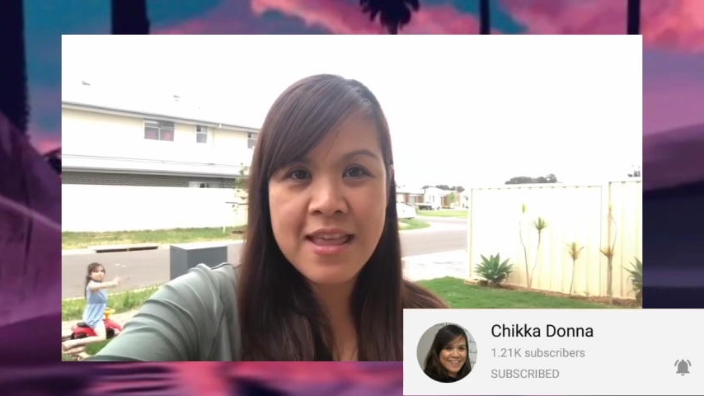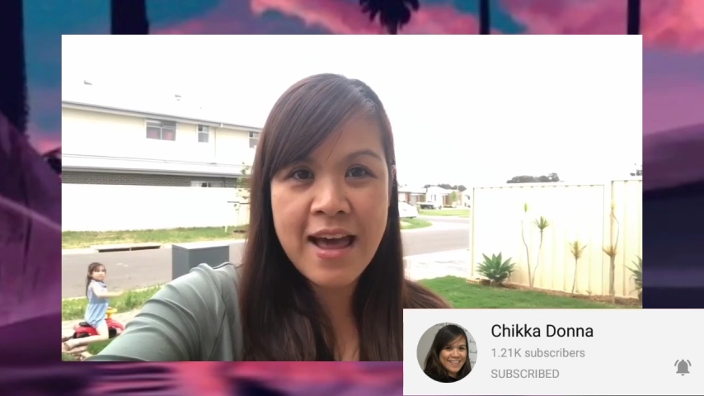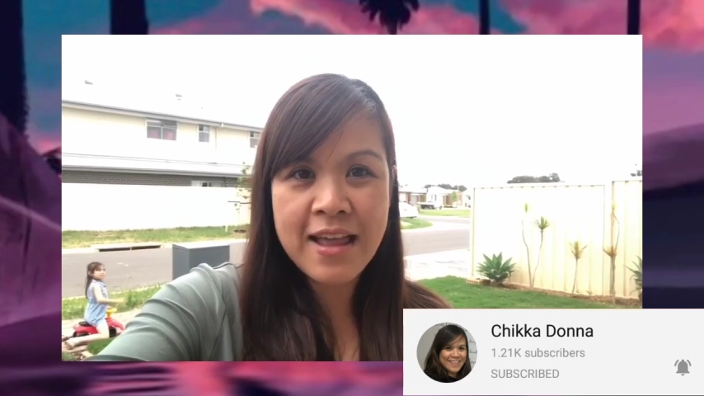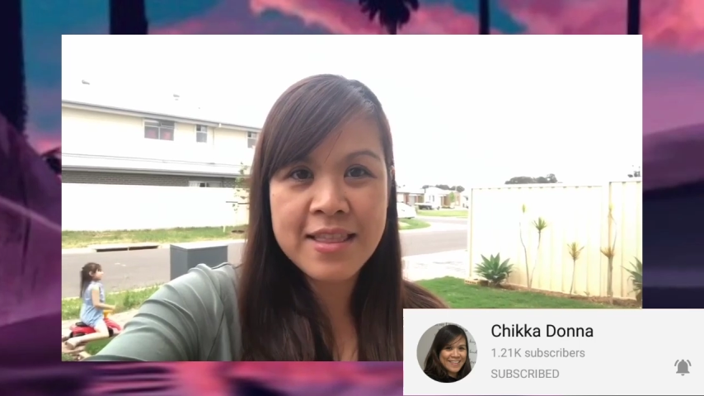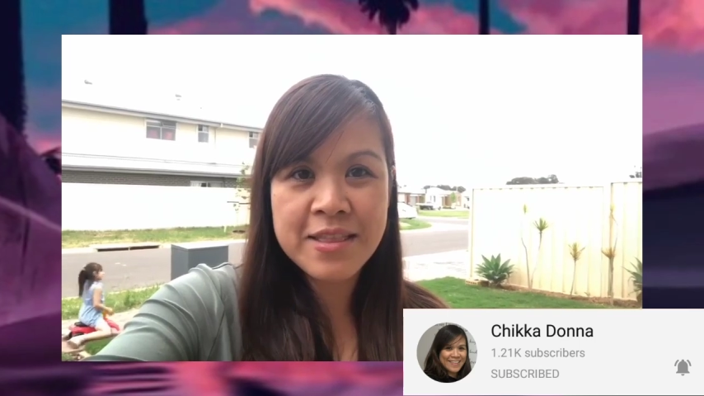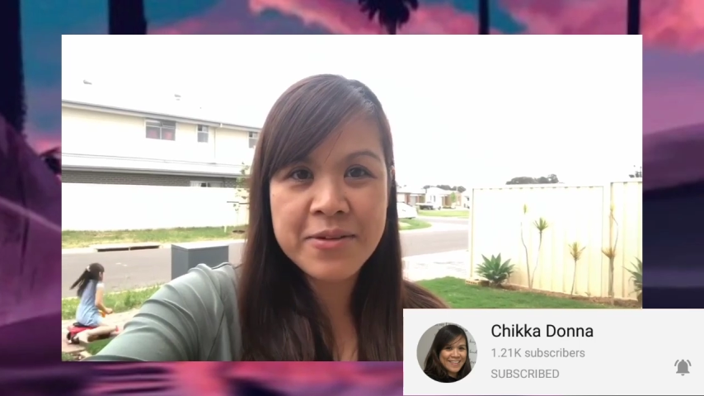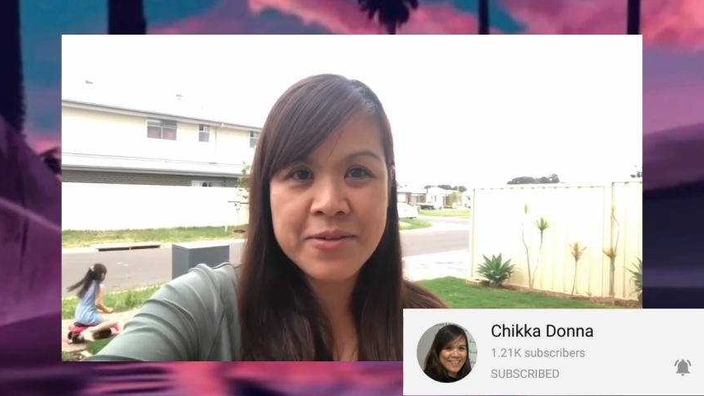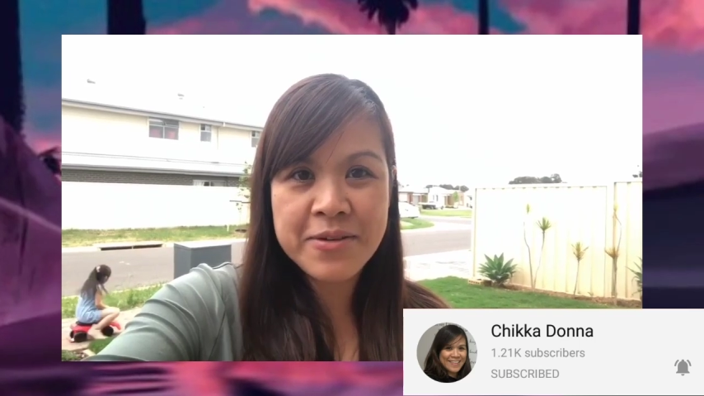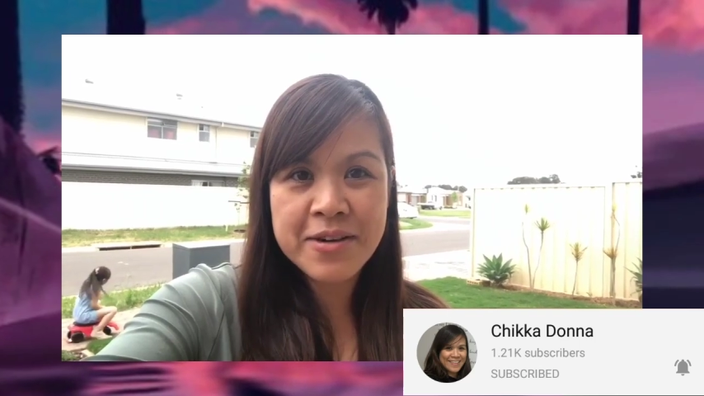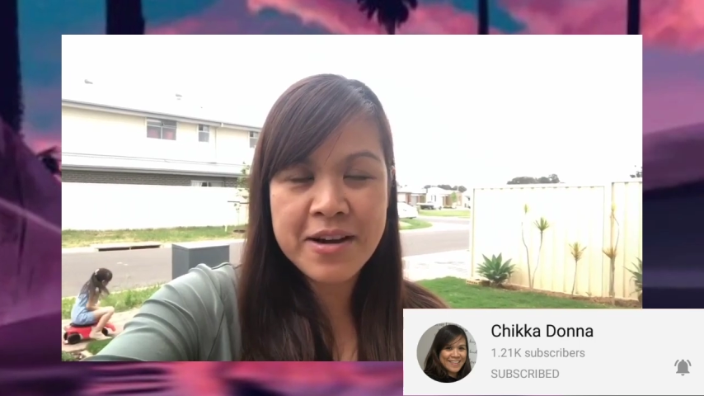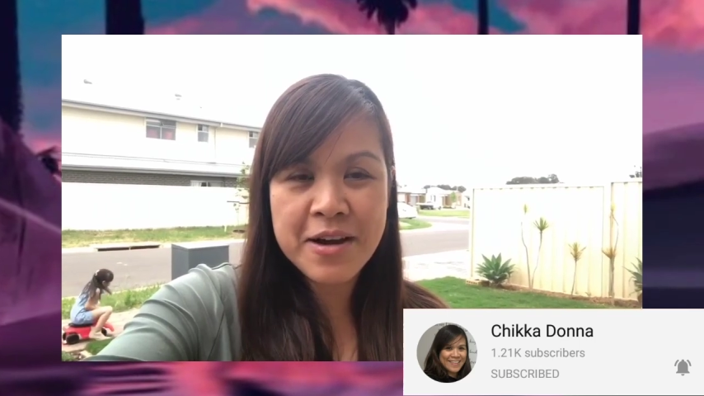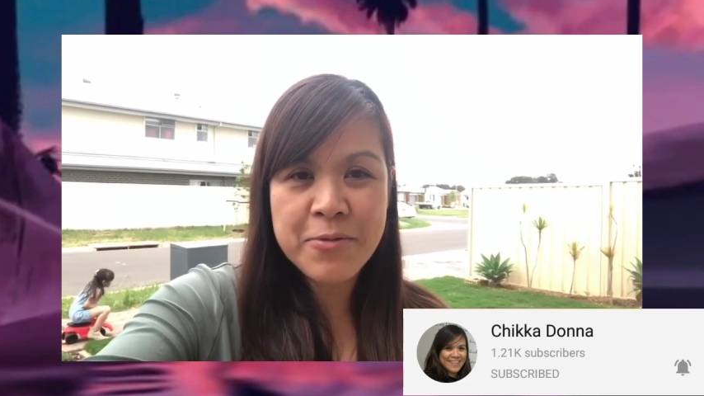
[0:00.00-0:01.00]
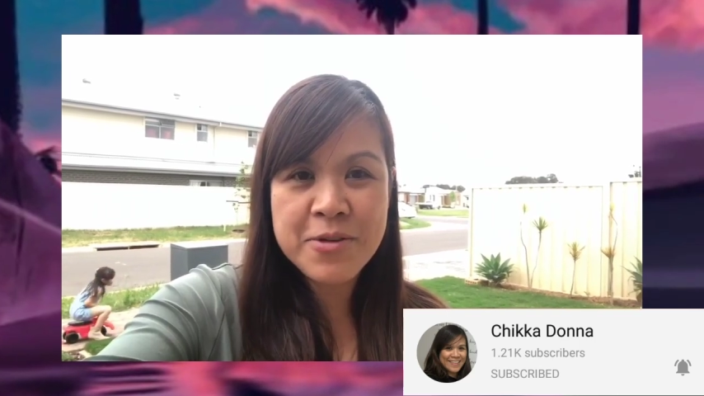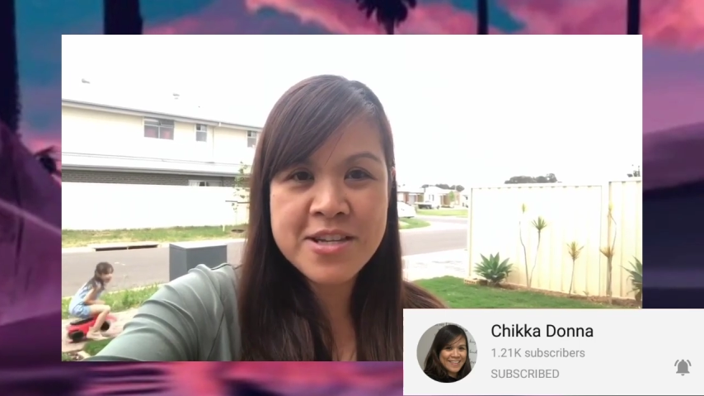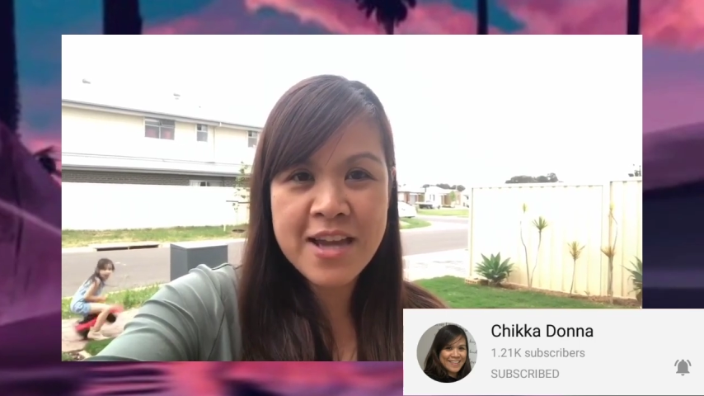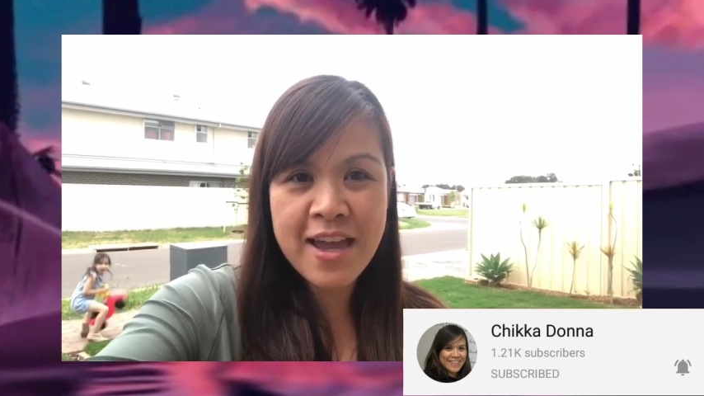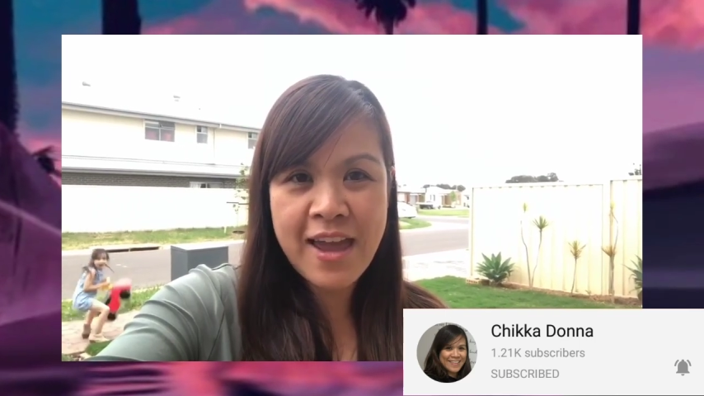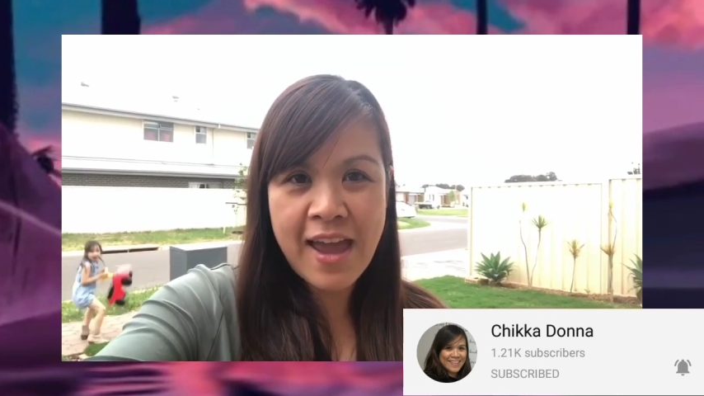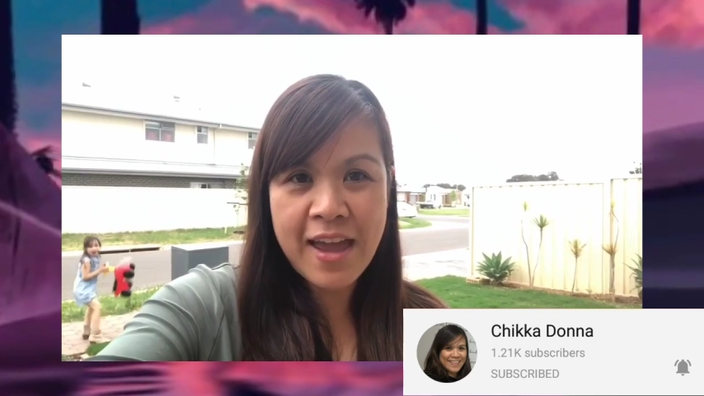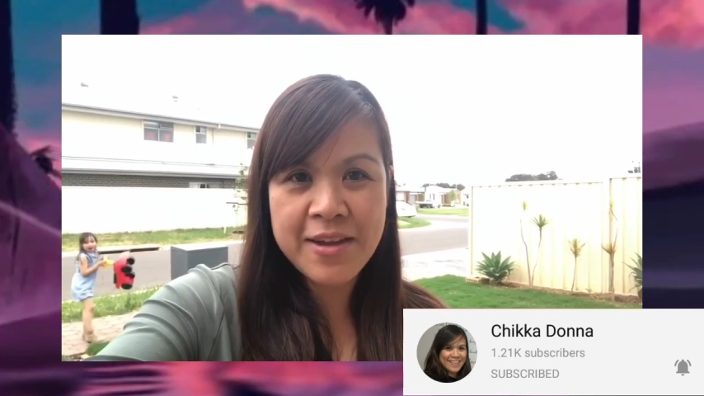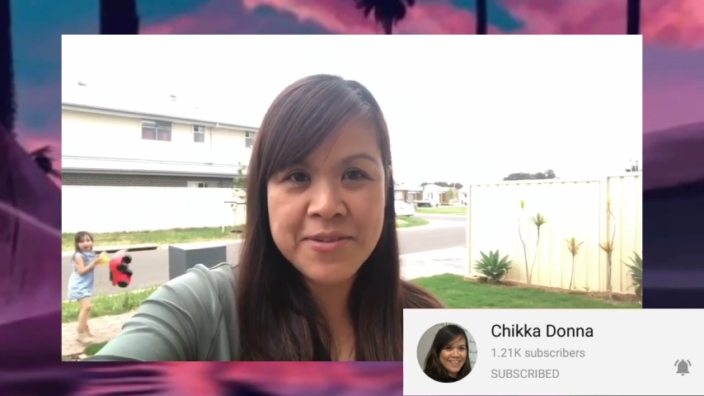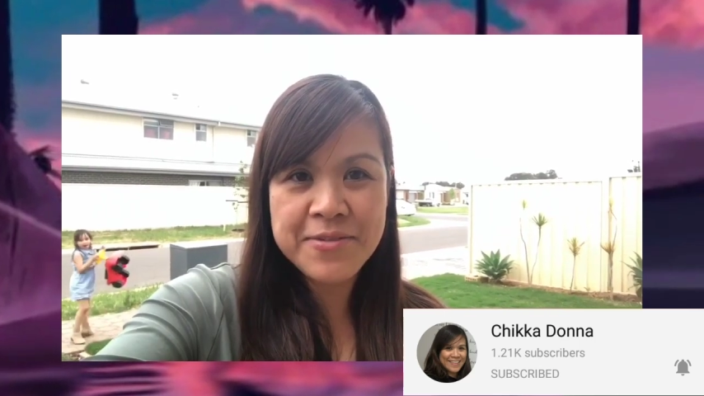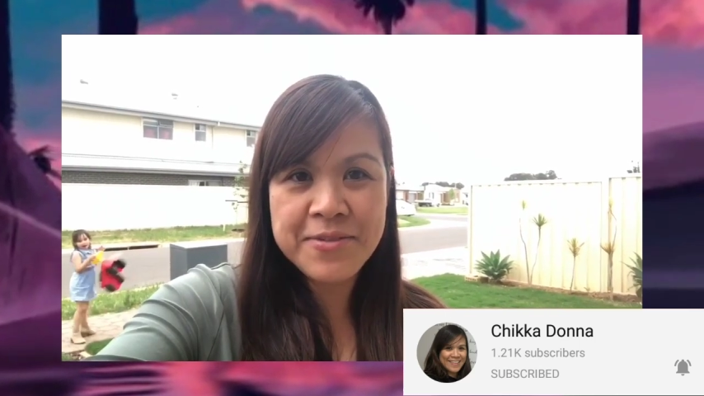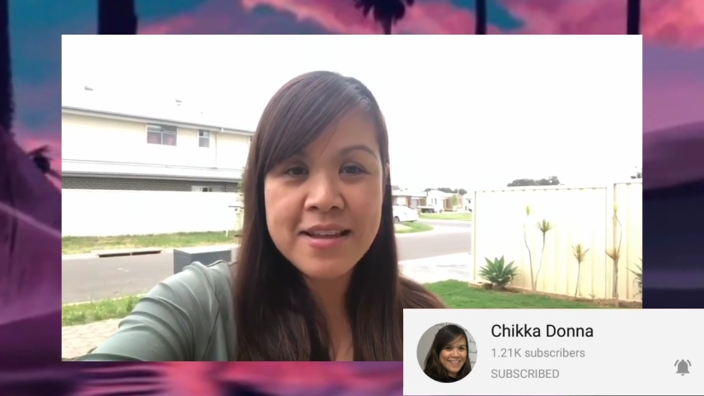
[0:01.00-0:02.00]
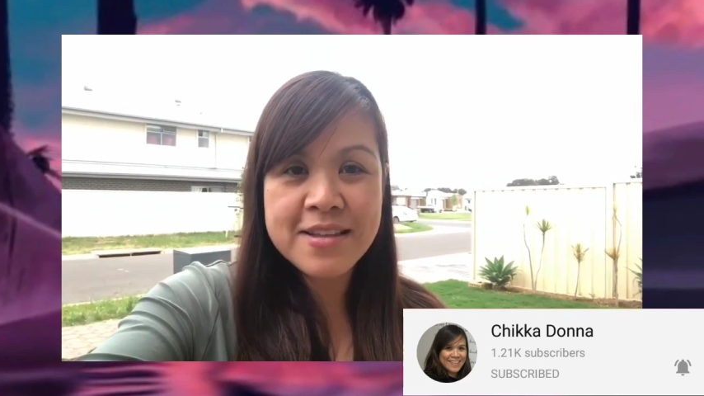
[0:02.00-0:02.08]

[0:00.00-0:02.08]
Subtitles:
that, or I wish I had.